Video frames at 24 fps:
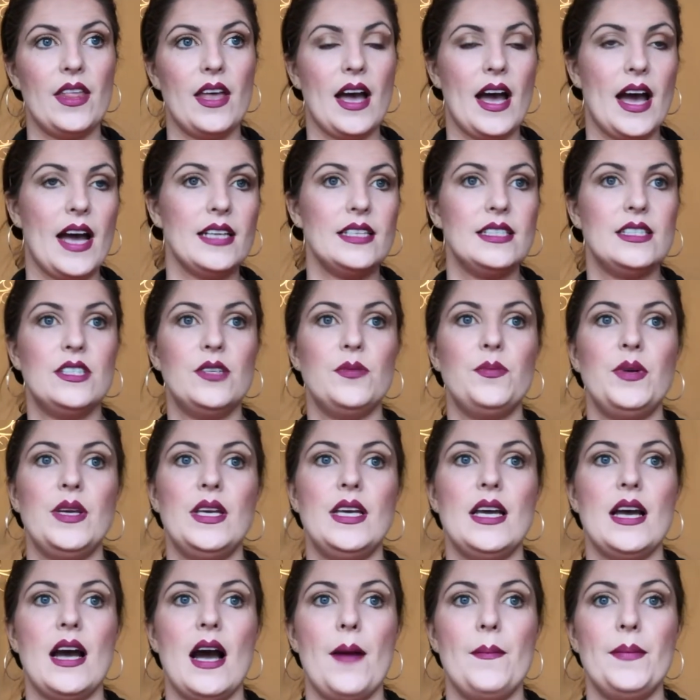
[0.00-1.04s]
asked to
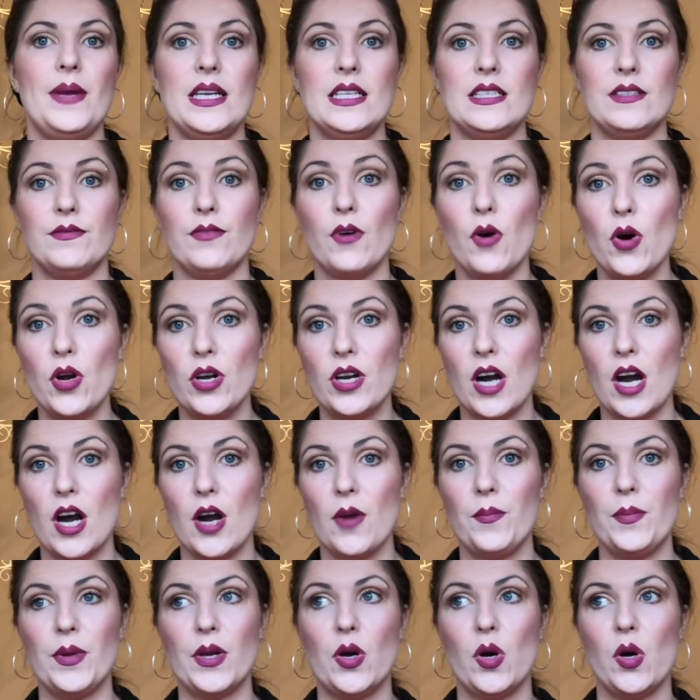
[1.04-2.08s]
be a maid of
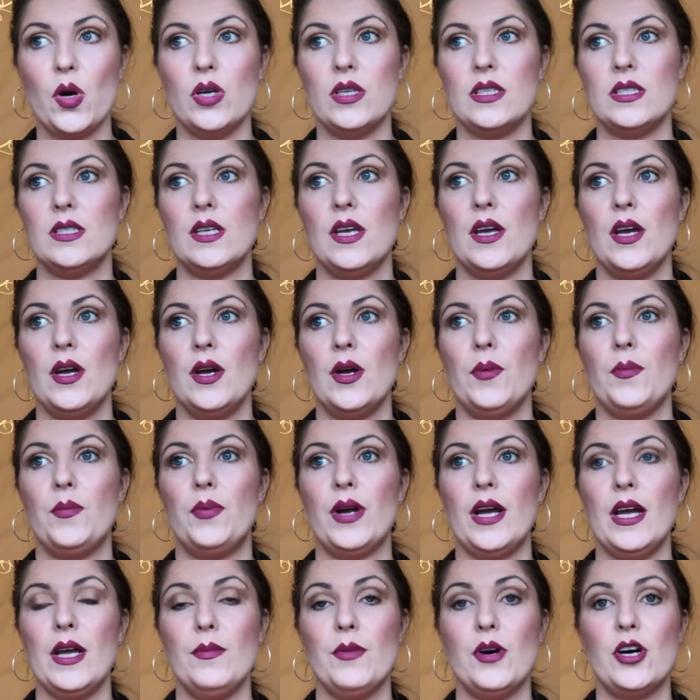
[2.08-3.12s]
honour, because
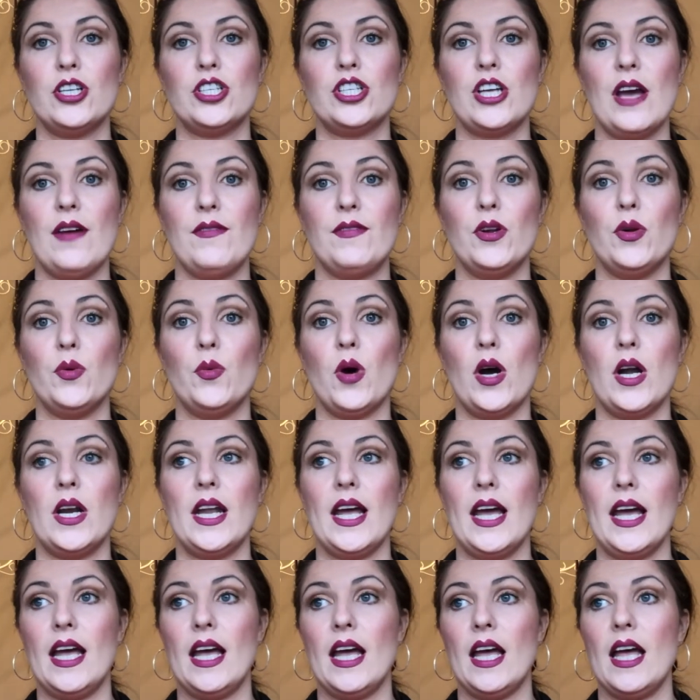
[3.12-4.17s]
pretty much
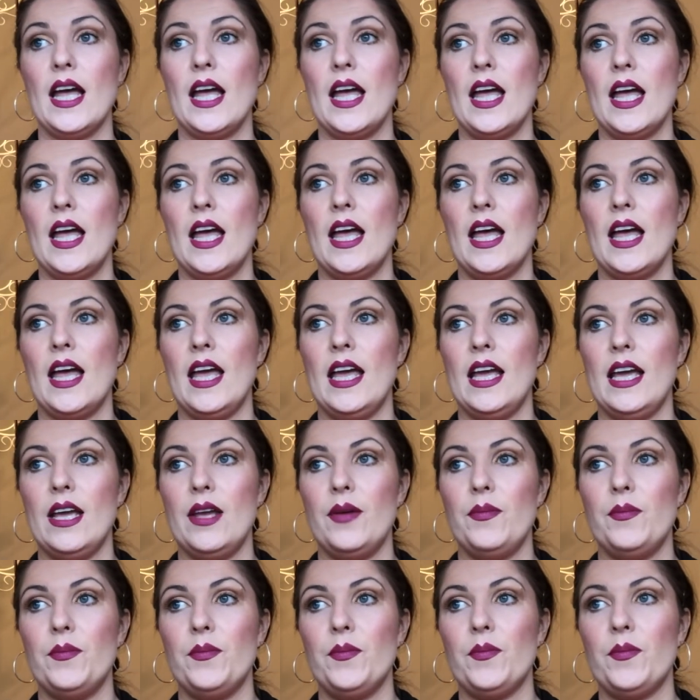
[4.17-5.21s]
everyone
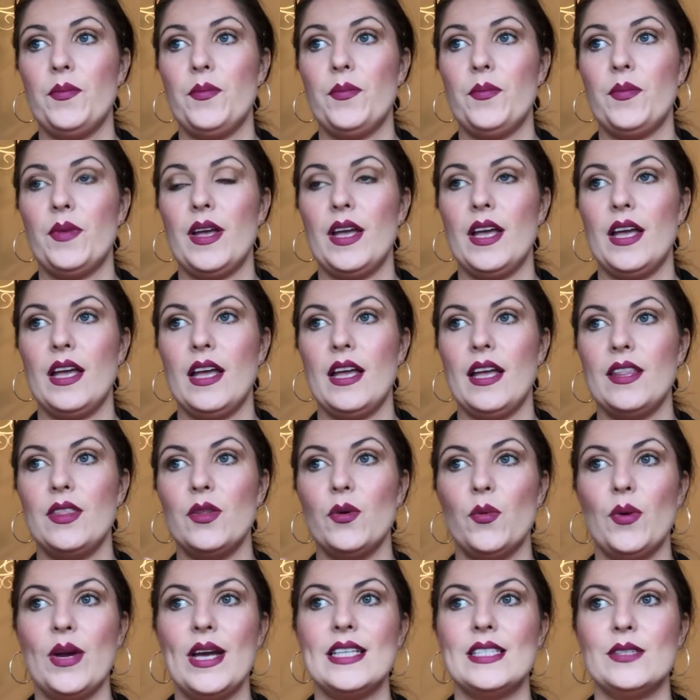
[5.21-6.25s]
in
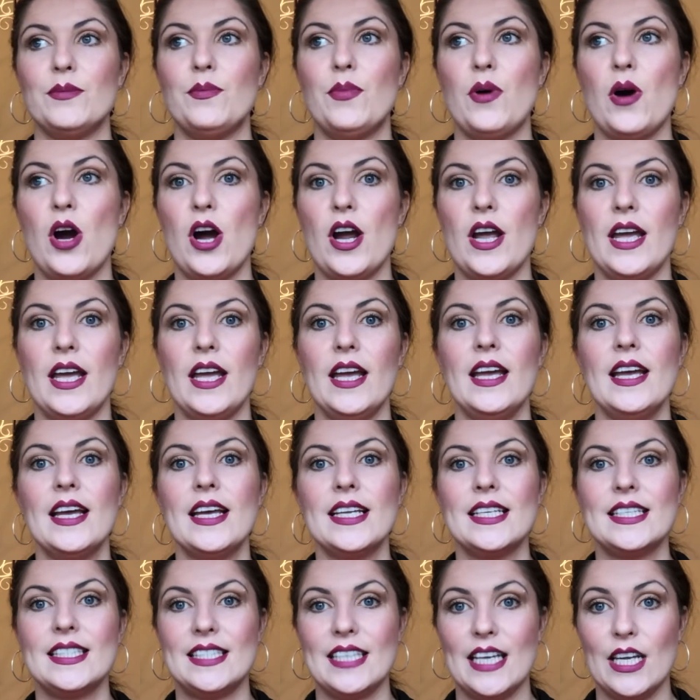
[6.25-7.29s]
the wedding party
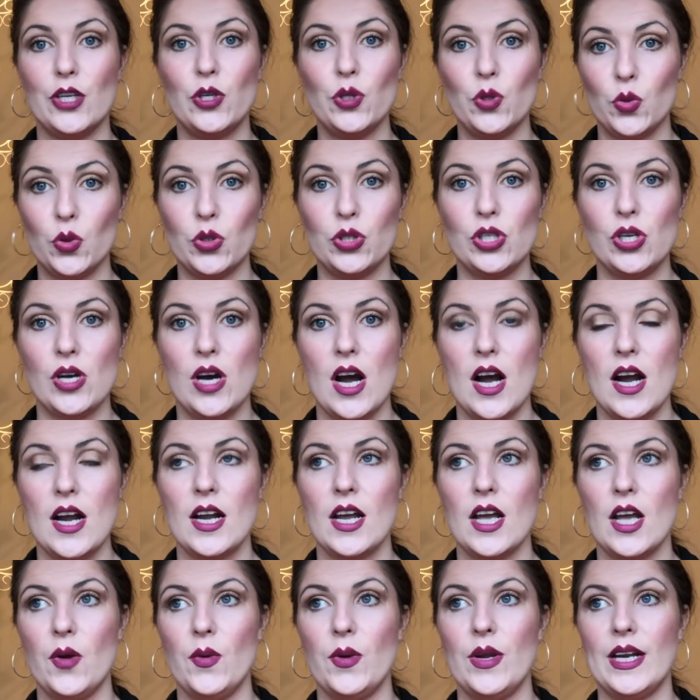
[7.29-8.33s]
said no to her.
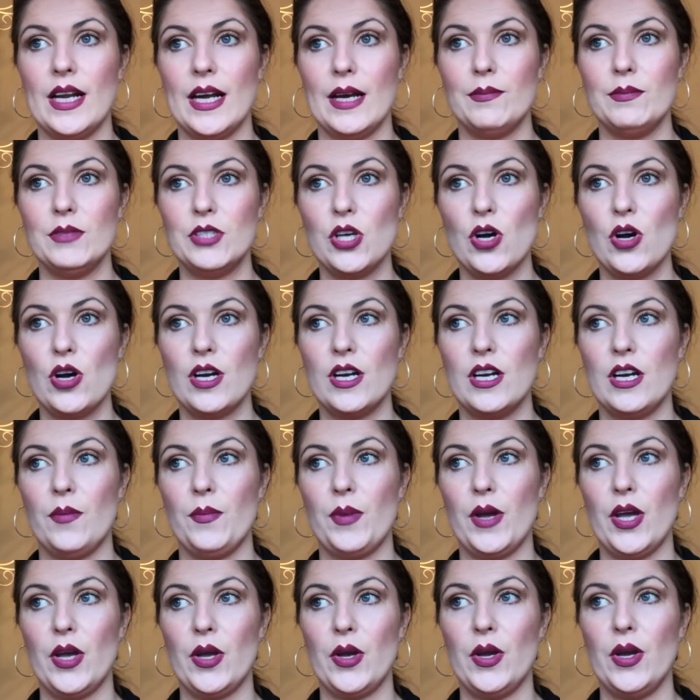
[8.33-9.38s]
I mean, I'm talking
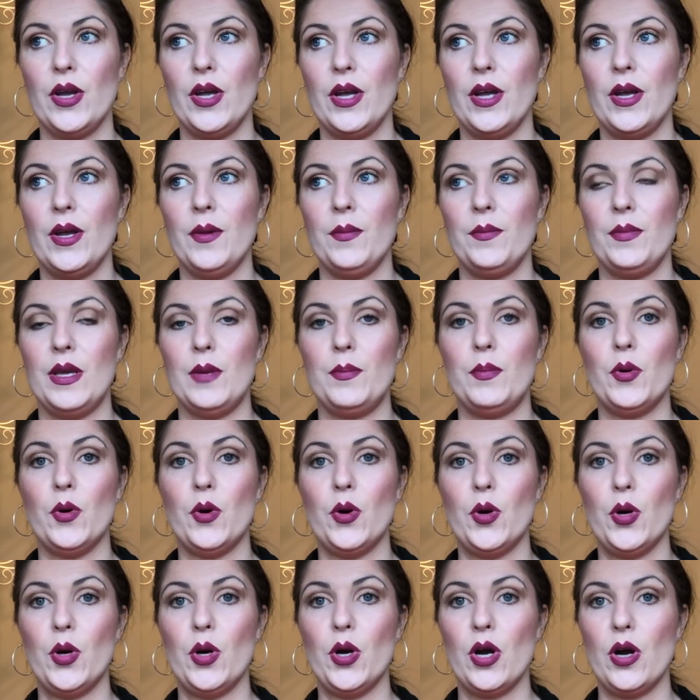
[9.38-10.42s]
about
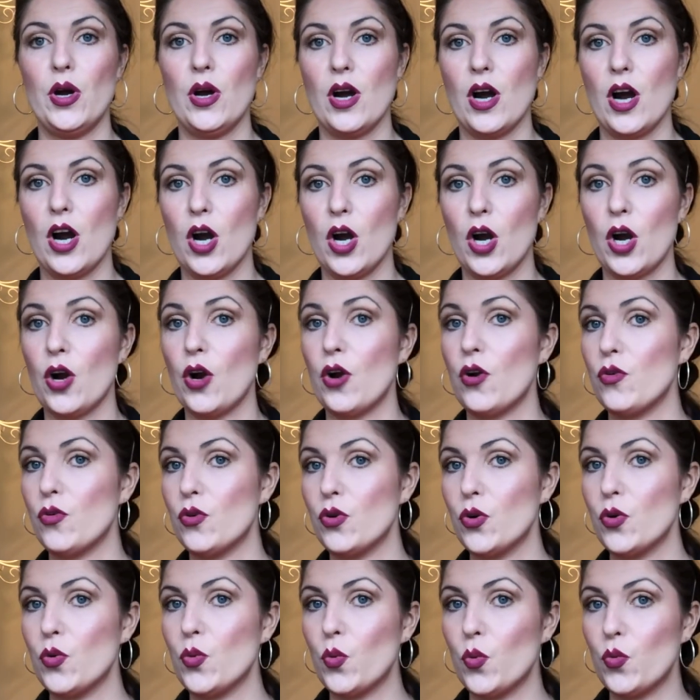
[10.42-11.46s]
people who are
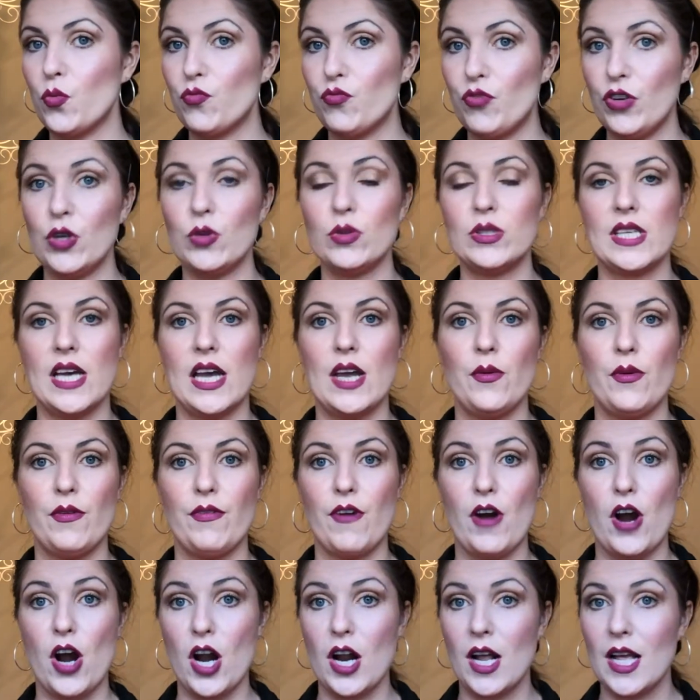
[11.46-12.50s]
real tight with
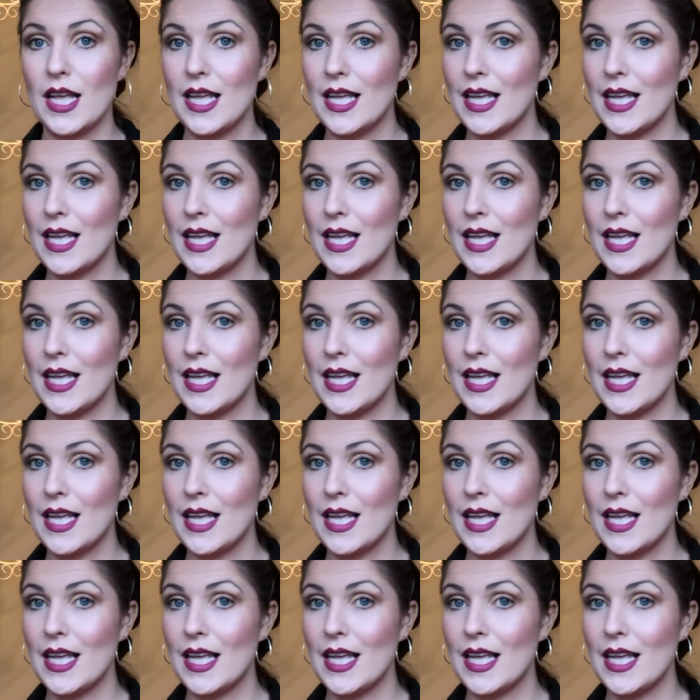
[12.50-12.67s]
her,